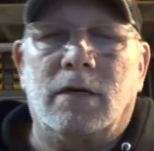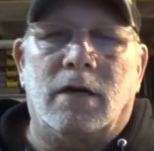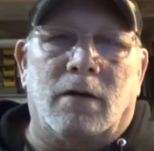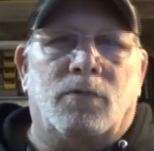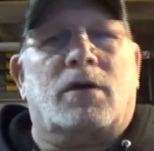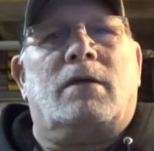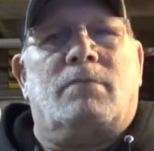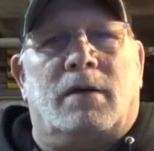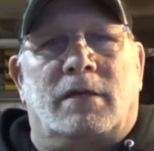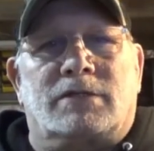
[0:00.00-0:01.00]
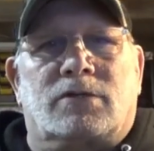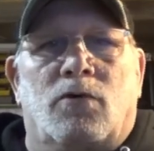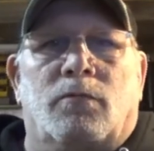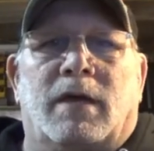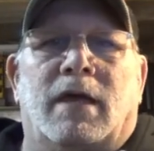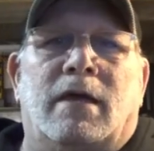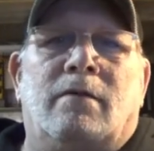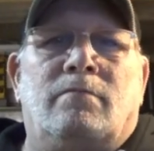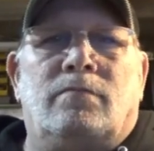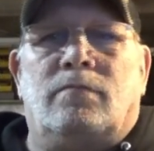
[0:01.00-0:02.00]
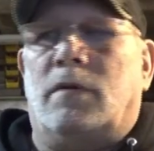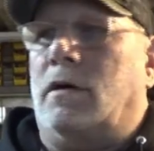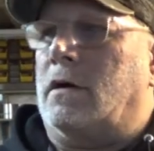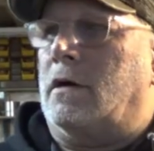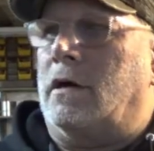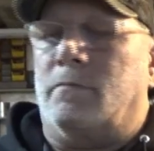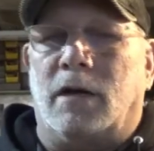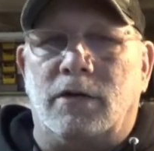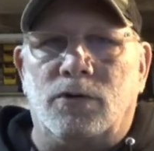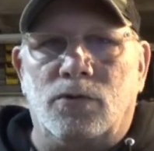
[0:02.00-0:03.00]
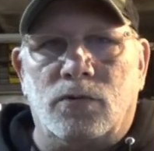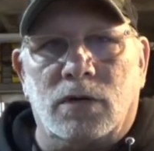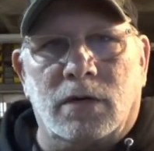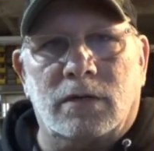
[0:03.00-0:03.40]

I'm working my scope cam and my new